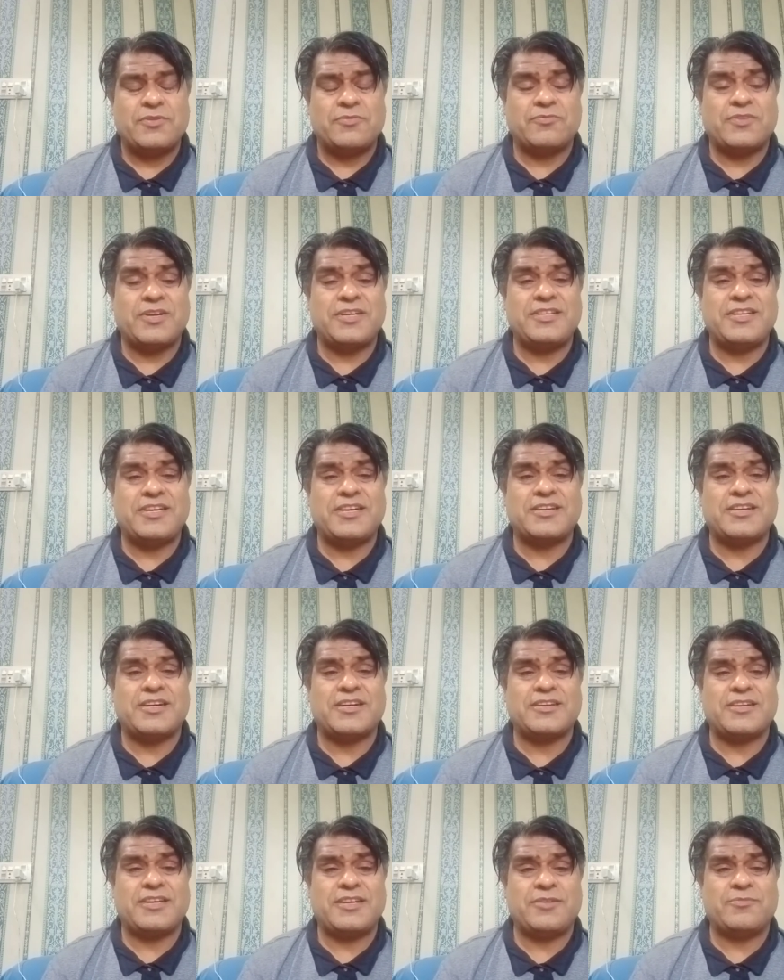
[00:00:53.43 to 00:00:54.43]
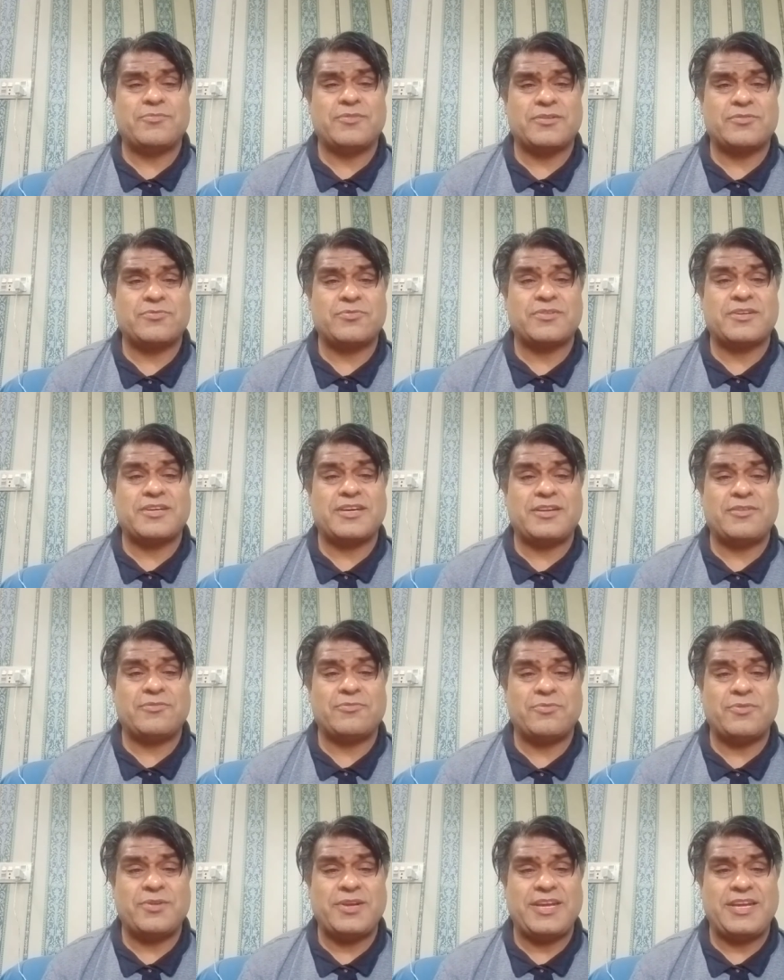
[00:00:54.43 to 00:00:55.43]
why they are not able to
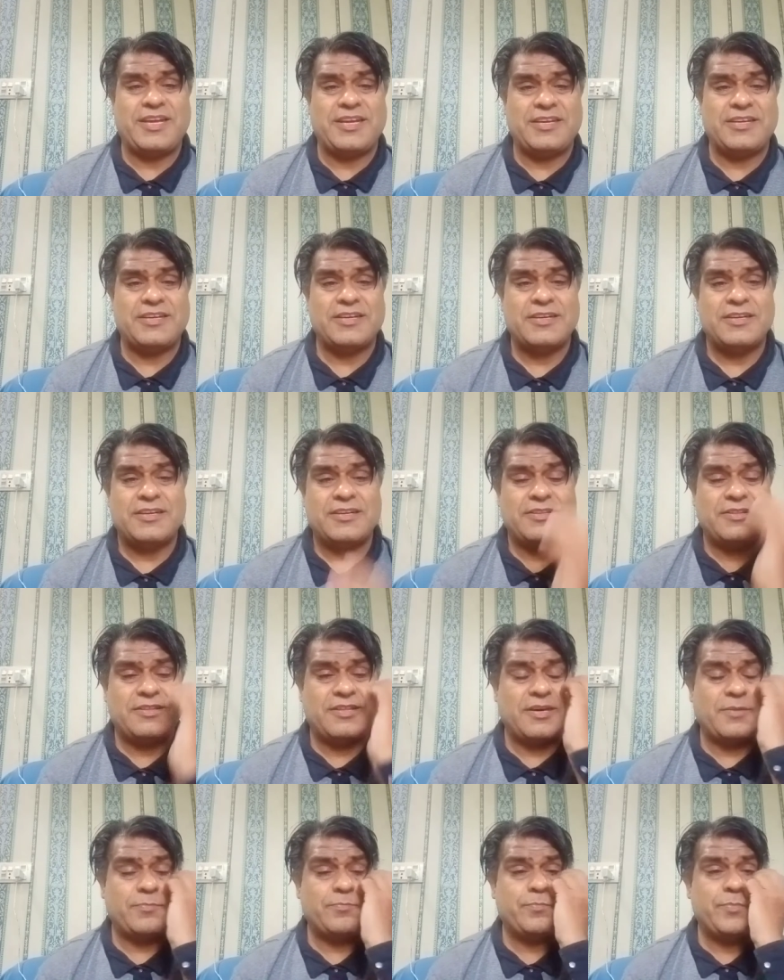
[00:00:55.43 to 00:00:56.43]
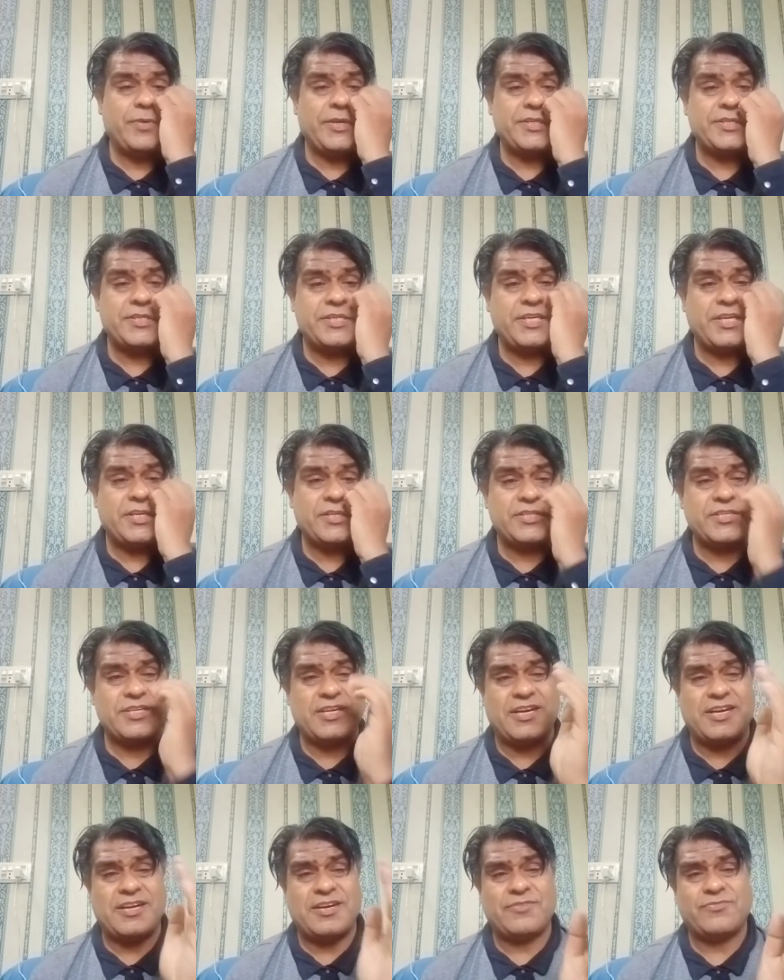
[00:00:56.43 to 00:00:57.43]
convey the basics
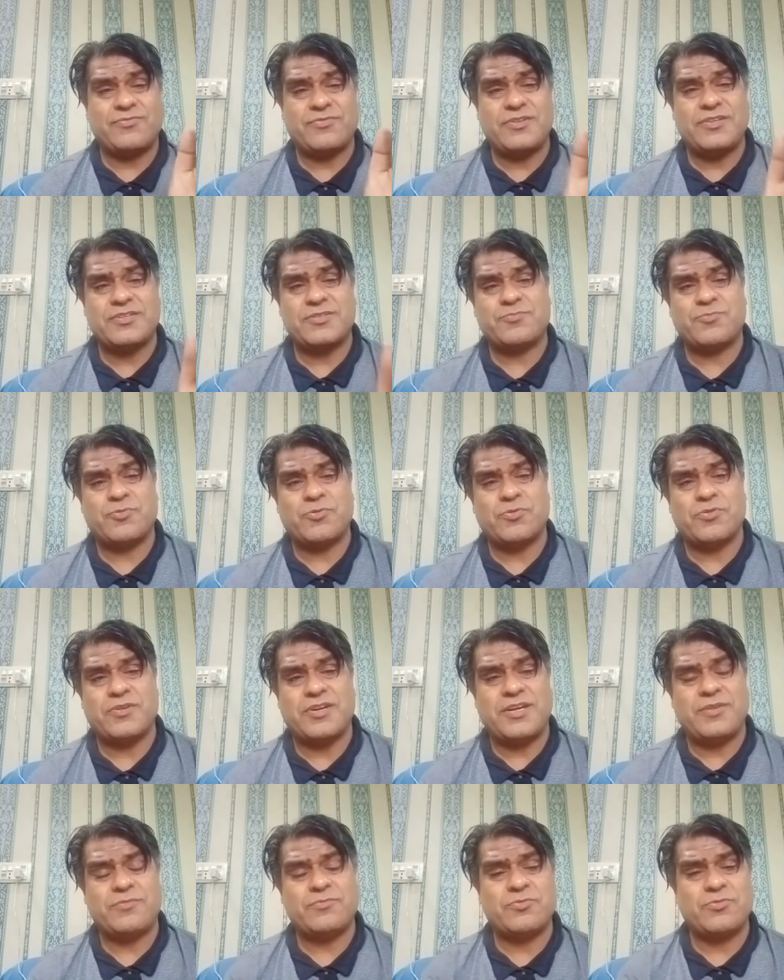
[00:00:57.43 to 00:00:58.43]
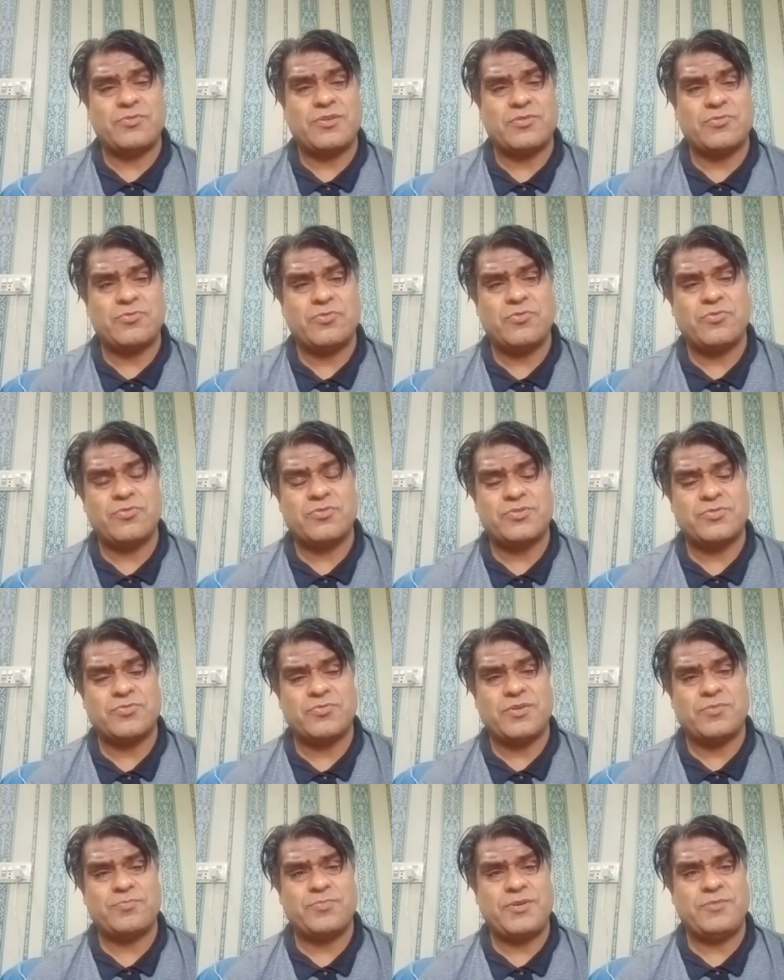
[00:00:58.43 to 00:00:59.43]
of this program to the core to
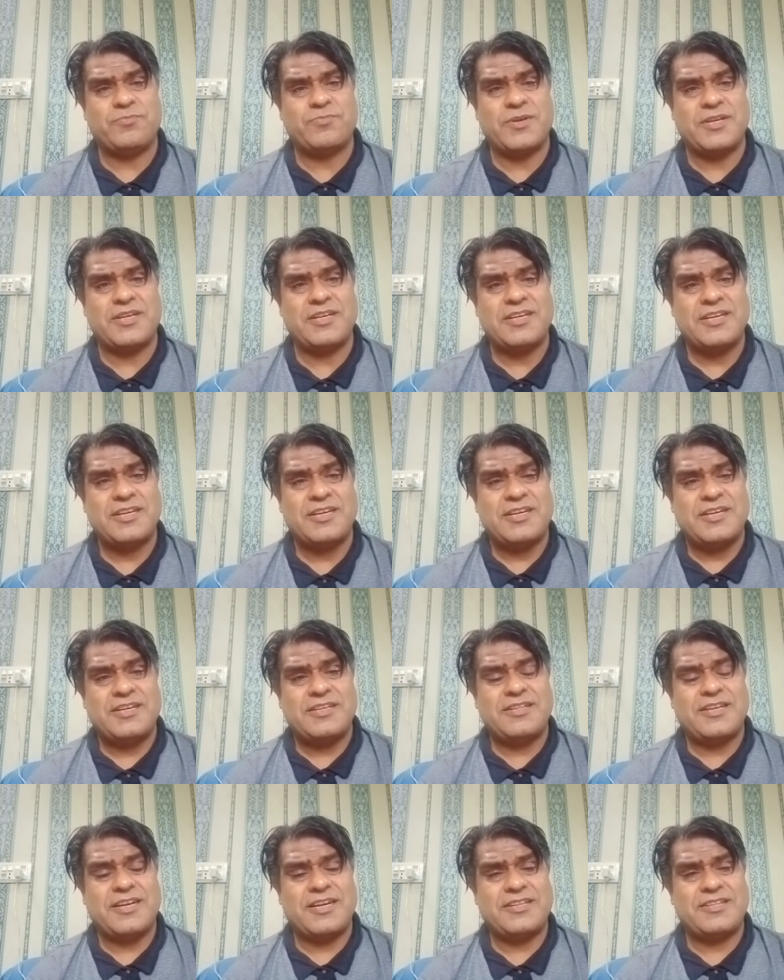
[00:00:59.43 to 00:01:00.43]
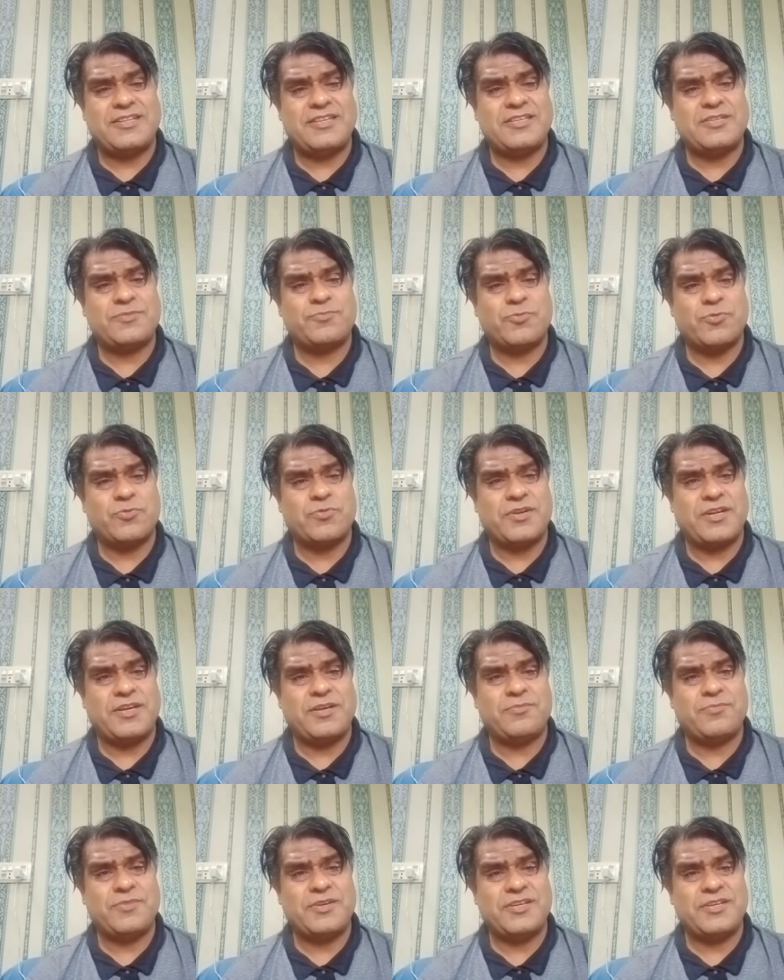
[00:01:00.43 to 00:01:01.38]
the people that this program